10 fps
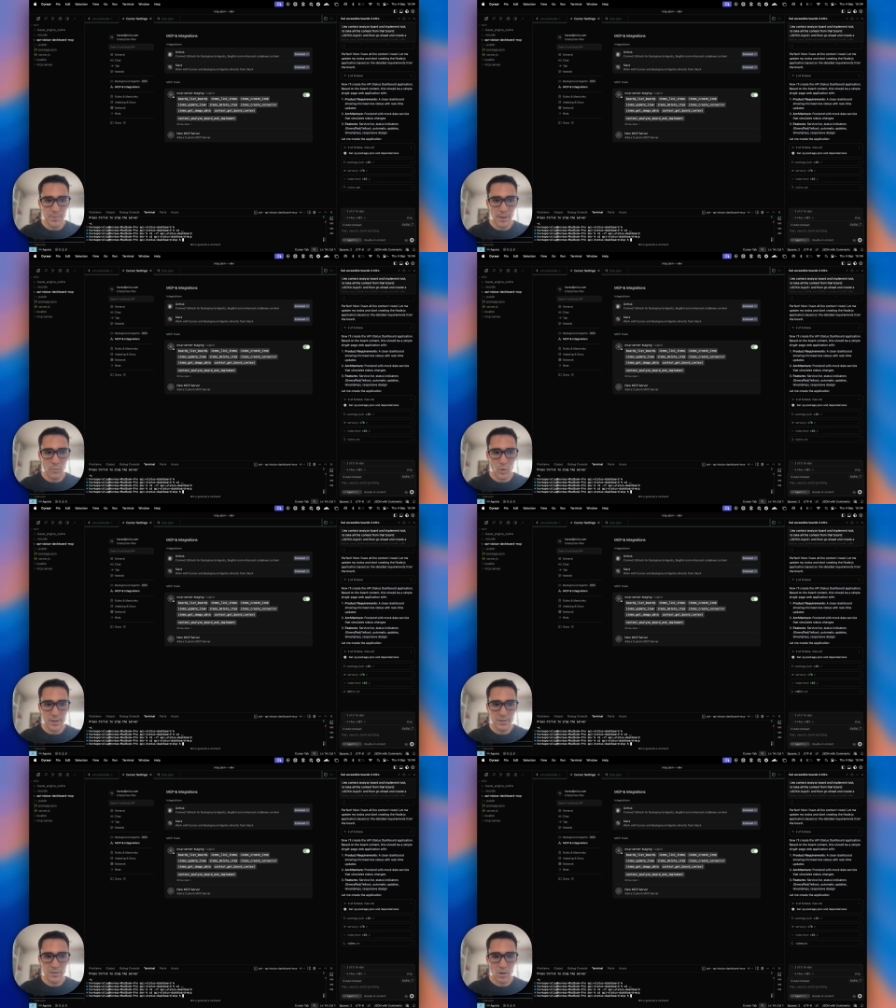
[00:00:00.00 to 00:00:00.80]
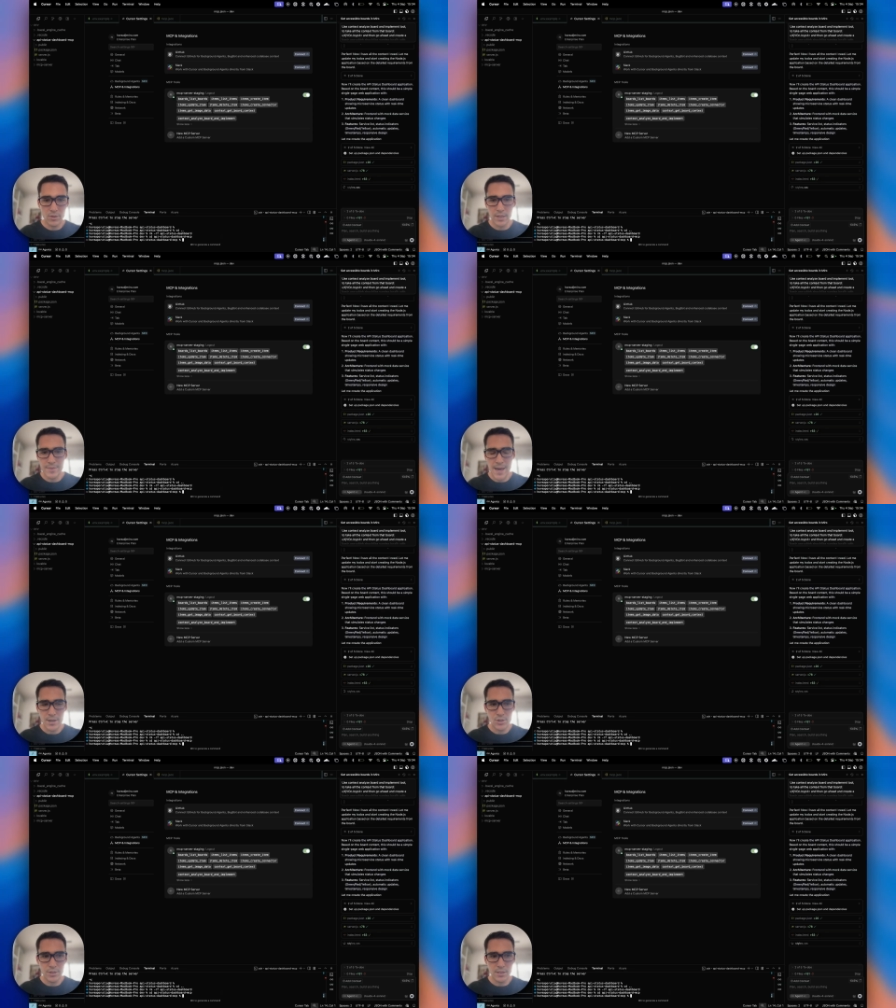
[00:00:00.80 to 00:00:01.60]
npm run start and
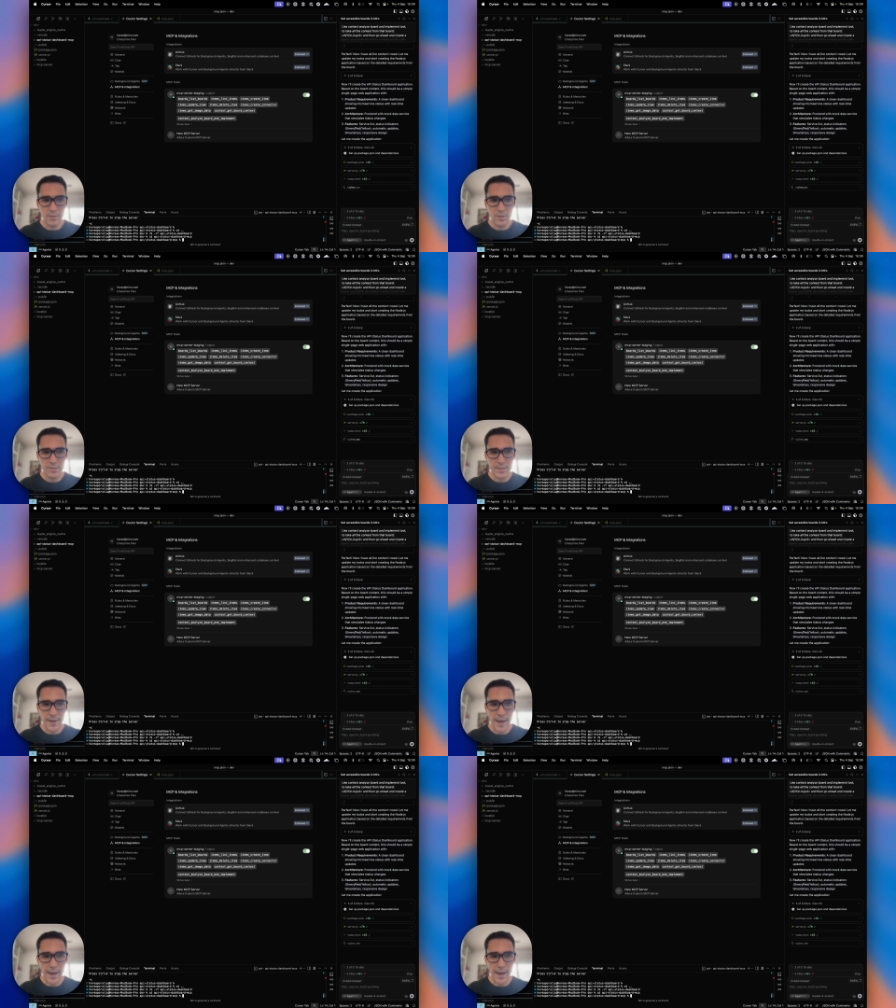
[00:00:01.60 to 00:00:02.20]
that should give us the